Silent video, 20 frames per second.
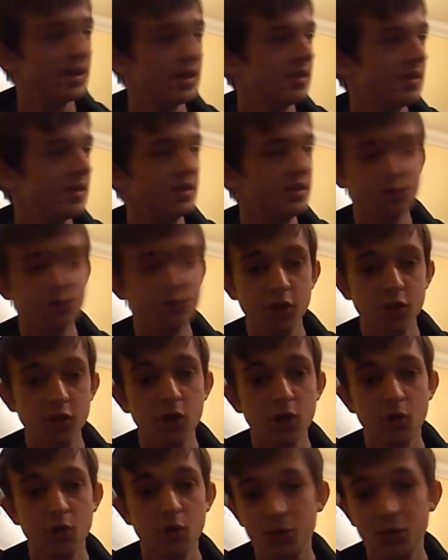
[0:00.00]
This girl
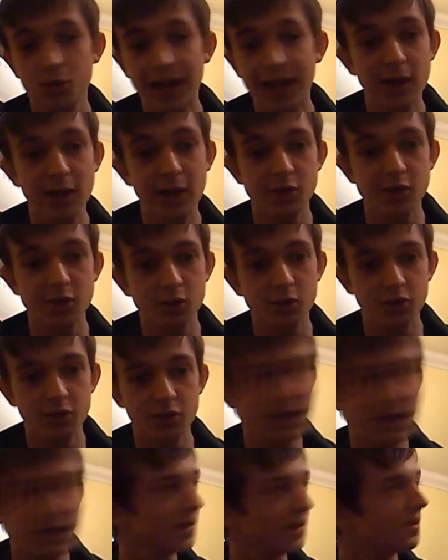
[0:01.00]
called Alice goes
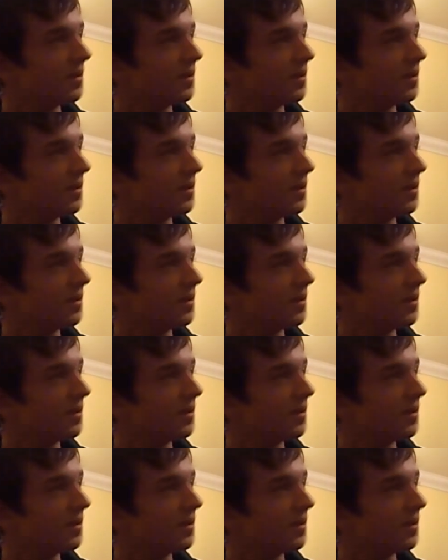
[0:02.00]
down,